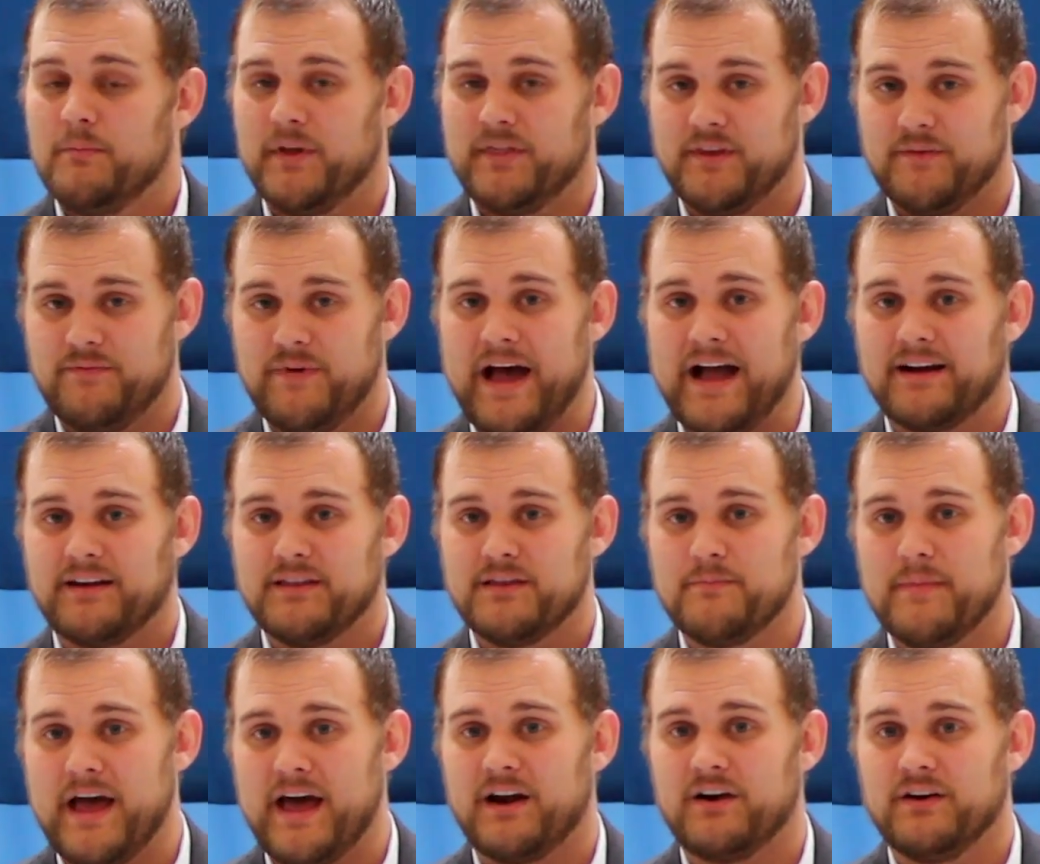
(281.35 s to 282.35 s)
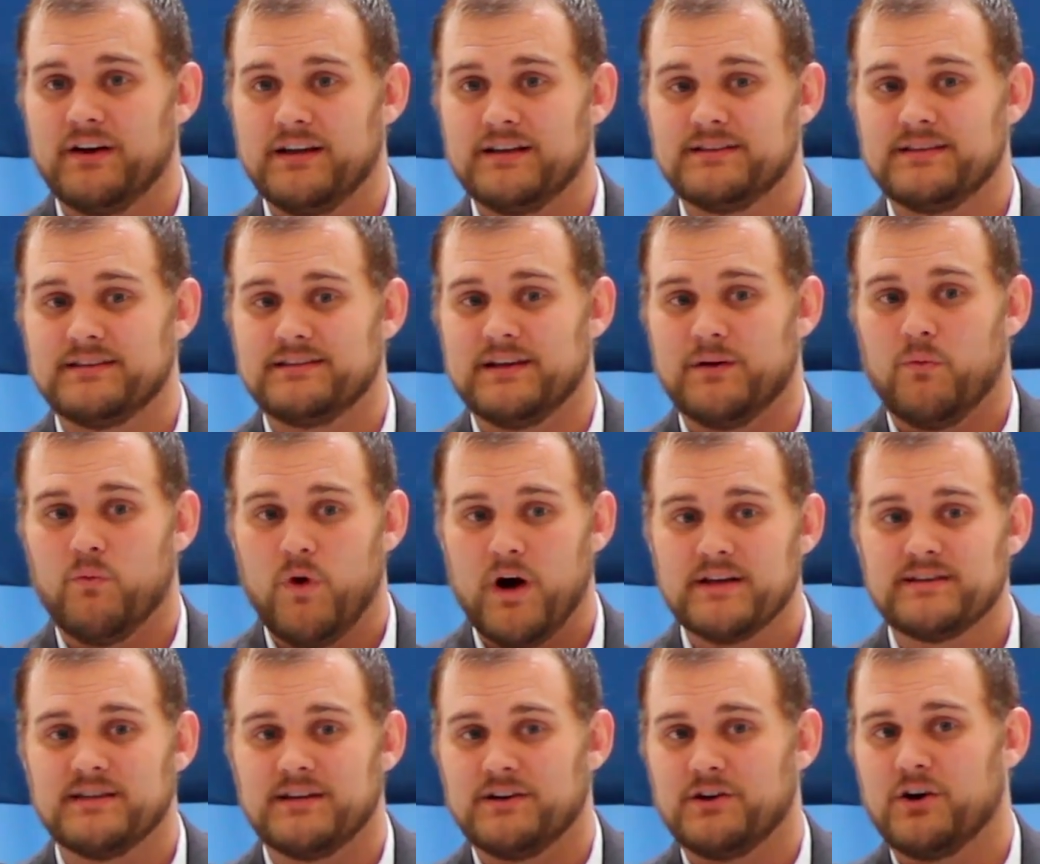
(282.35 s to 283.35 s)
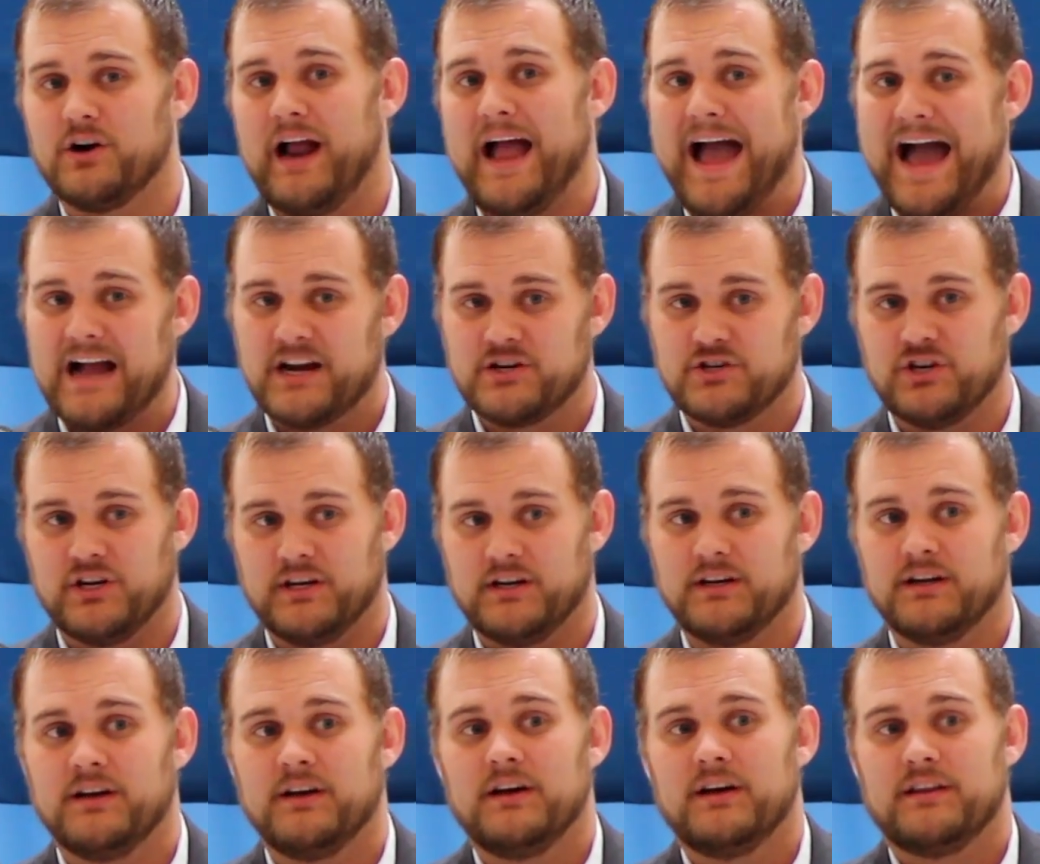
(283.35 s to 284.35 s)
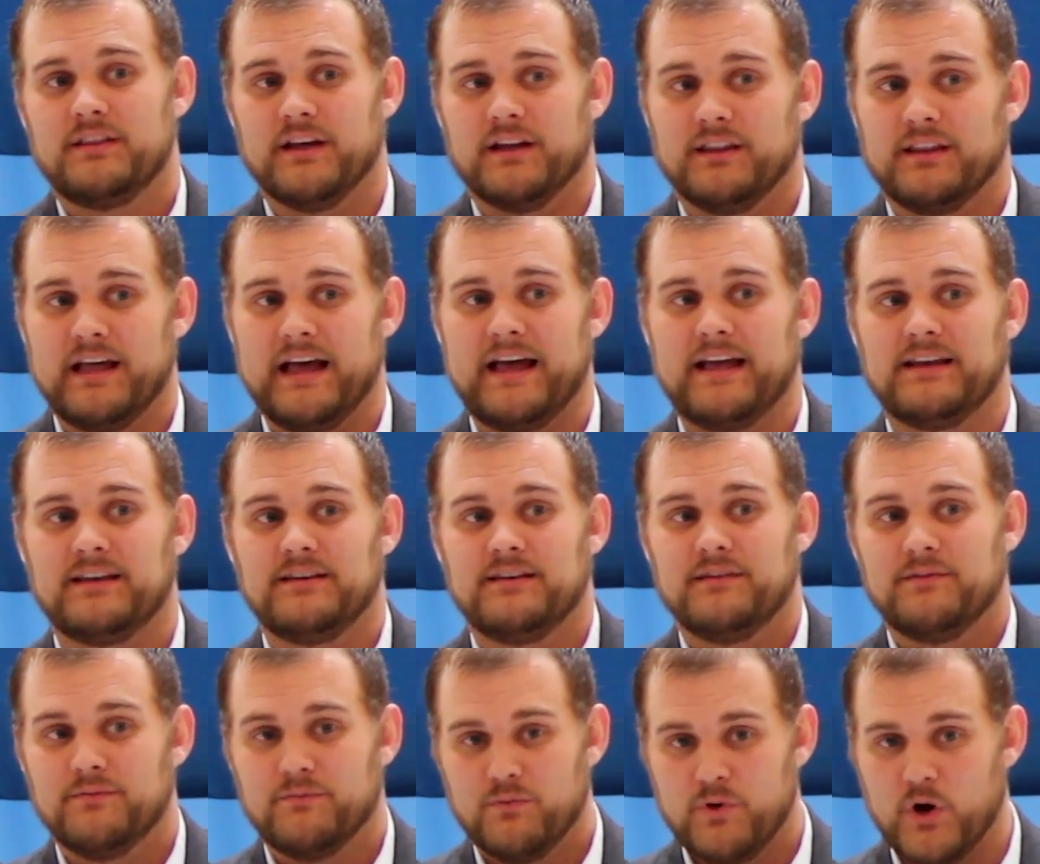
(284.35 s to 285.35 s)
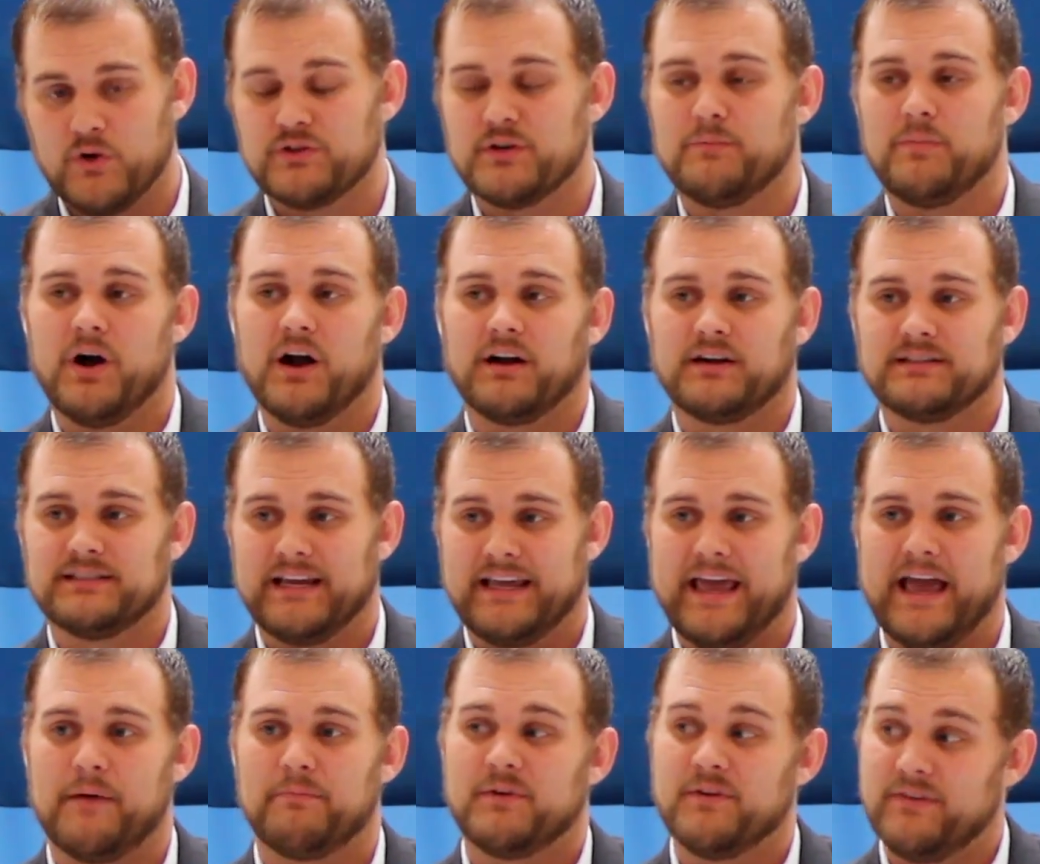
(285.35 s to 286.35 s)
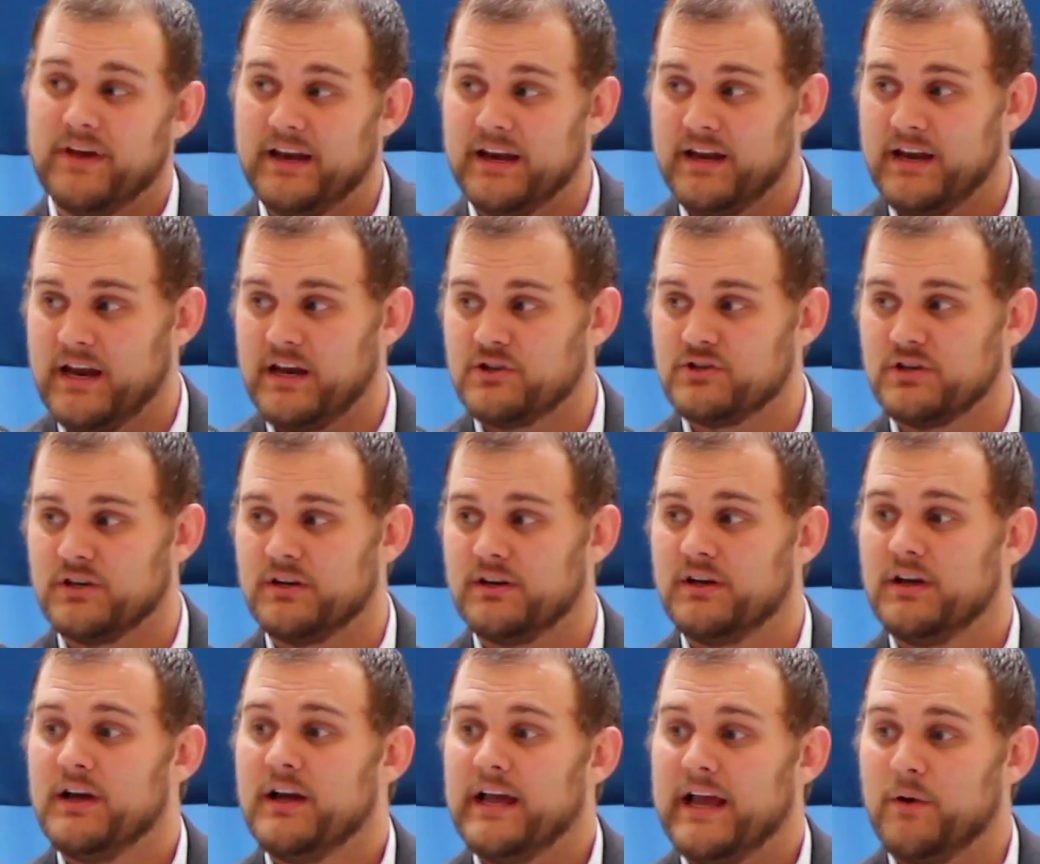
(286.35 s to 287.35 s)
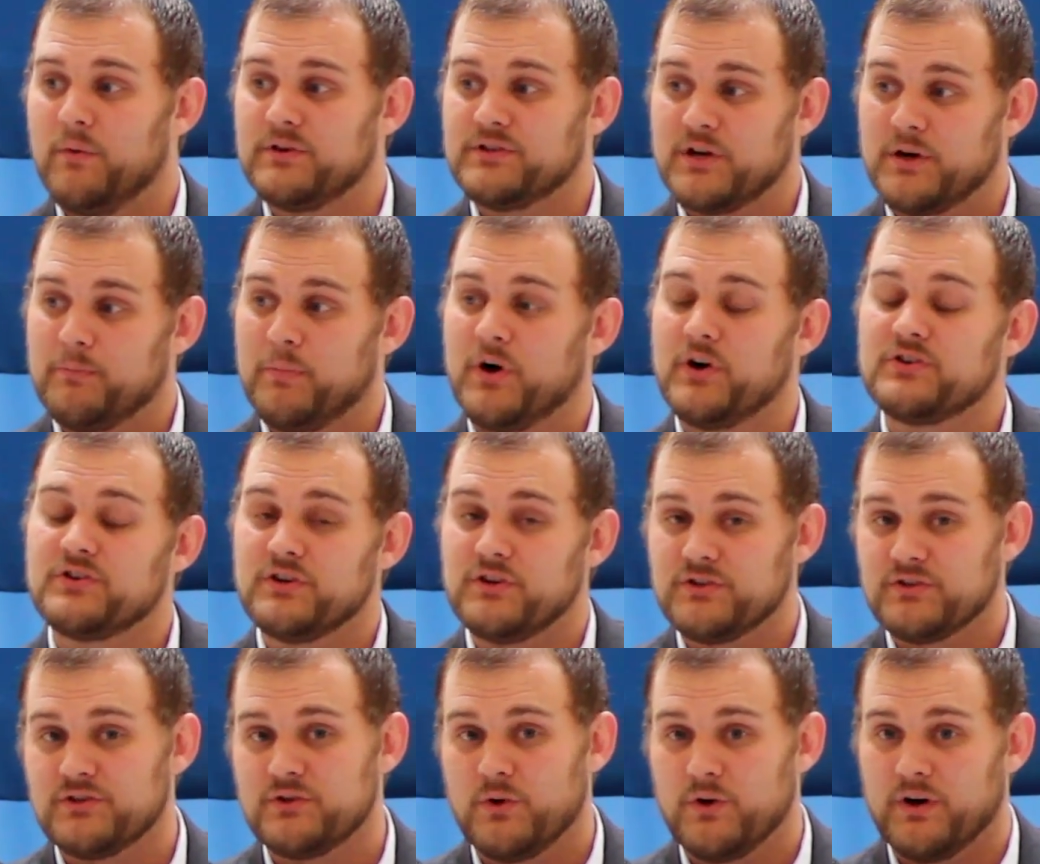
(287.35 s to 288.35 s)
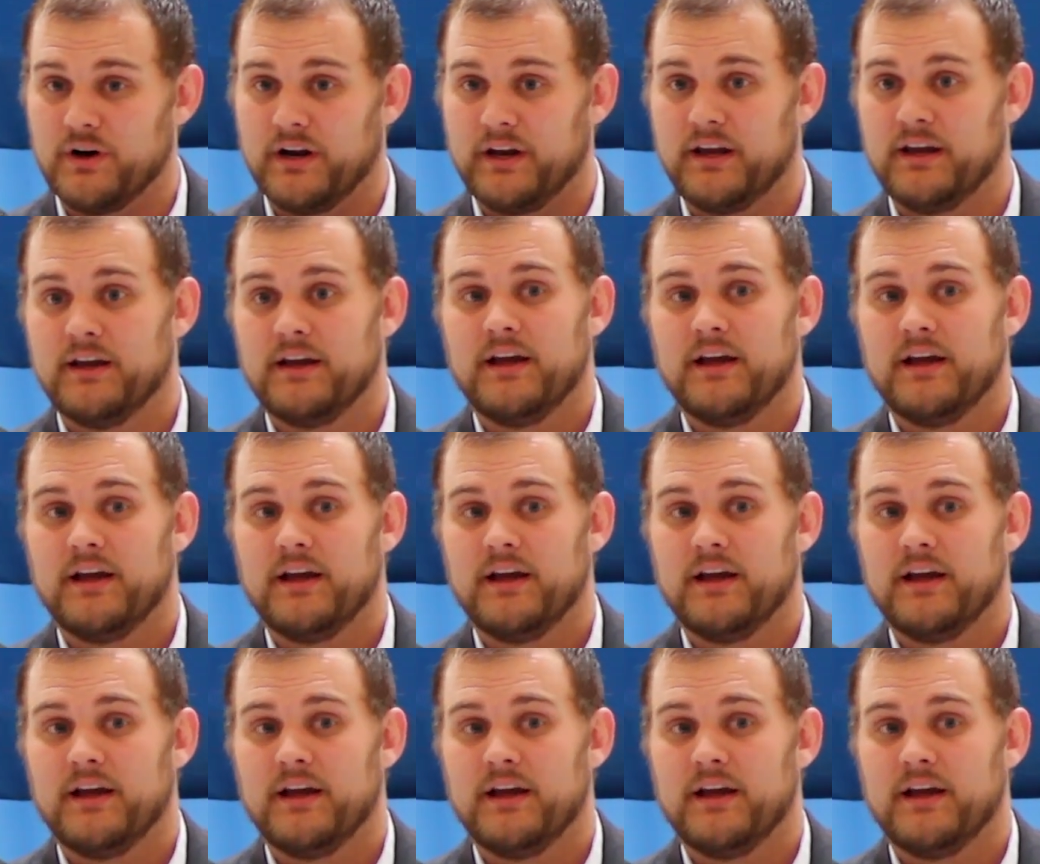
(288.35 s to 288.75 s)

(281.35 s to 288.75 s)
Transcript: But the fact of the matter is, is it wasn't her action that led Rosa Parks to captivate a nation. It was her personal story.